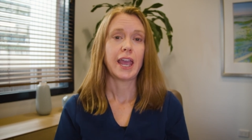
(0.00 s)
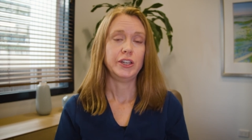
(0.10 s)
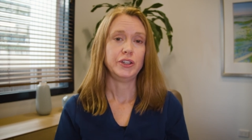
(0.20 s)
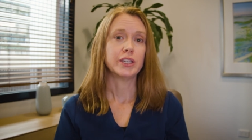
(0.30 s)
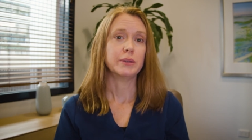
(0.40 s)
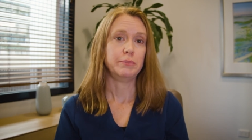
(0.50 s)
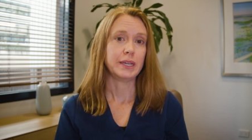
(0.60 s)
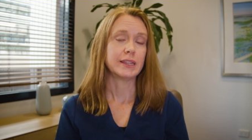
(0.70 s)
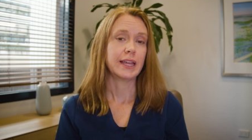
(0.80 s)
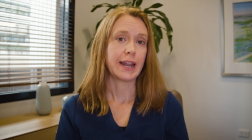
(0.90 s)
and you can
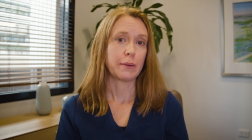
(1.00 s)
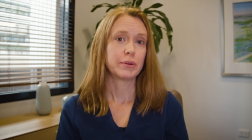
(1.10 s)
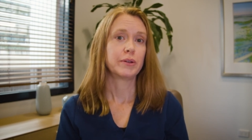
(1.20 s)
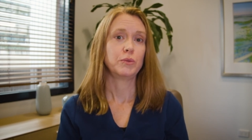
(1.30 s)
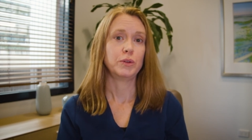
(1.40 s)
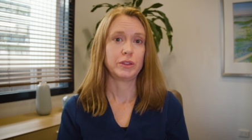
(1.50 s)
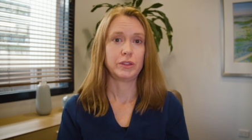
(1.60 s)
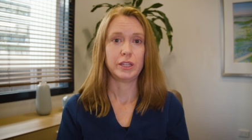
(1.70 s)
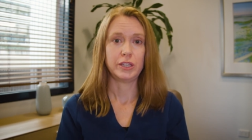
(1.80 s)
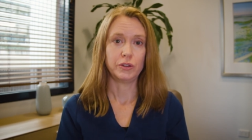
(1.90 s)
pick that up
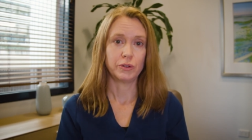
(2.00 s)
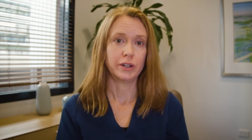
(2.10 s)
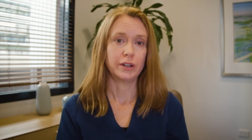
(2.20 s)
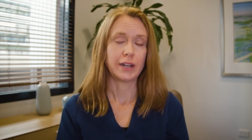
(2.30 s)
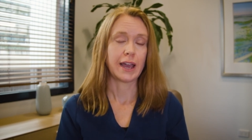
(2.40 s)
with the urine,